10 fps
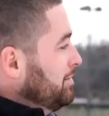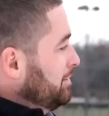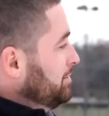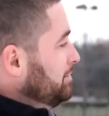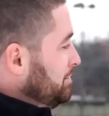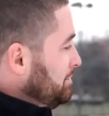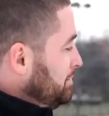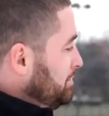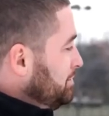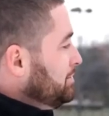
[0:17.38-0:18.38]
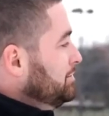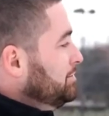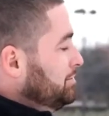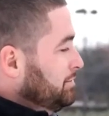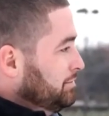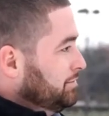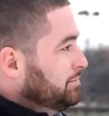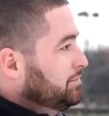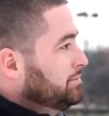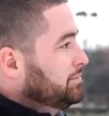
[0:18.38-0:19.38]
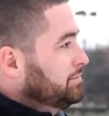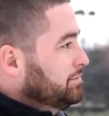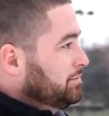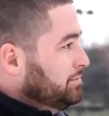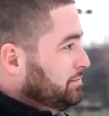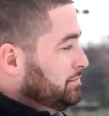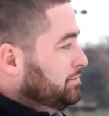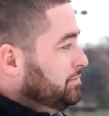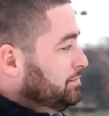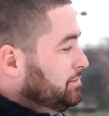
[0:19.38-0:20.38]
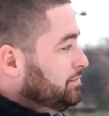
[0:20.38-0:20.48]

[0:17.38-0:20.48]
(silent)